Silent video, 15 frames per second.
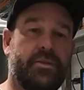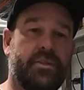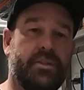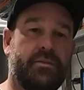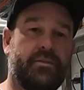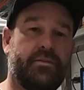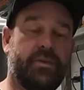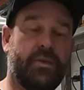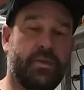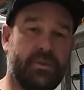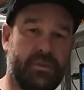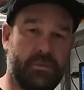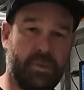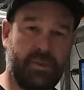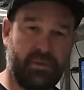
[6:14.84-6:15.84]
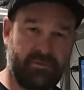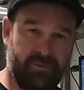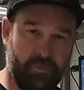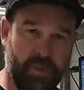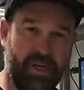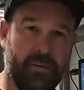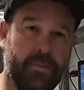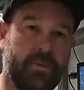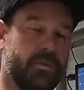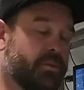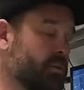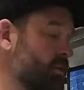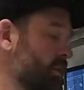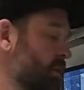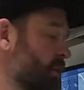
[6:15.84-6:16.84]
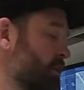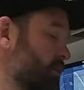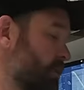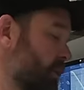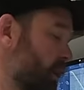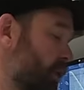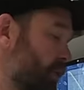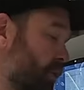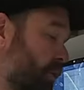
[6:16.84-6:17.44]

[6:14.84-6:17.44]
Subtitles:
things first with the fermentables, so the